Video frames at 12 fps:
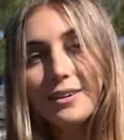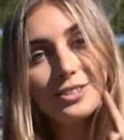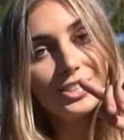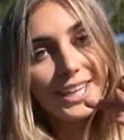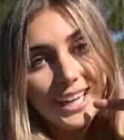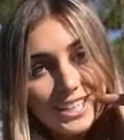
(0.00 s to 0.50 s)
have a
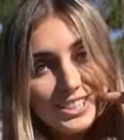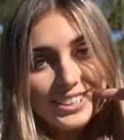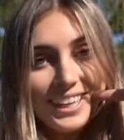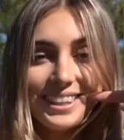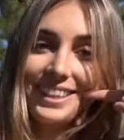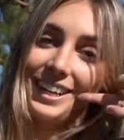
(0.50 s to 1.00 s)
check engine
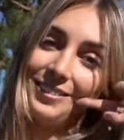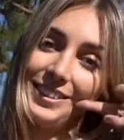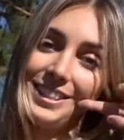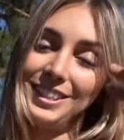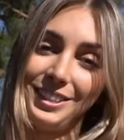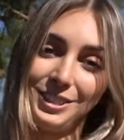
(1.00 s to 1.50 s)
light that I want
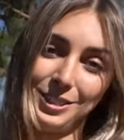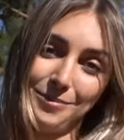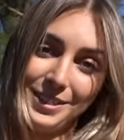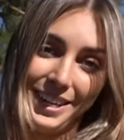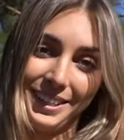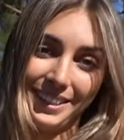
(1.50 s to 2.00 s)
the dealership
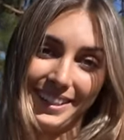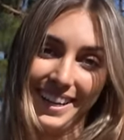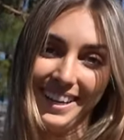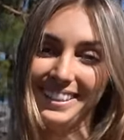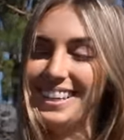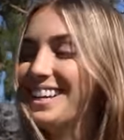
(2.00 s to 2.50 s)
to take a look at.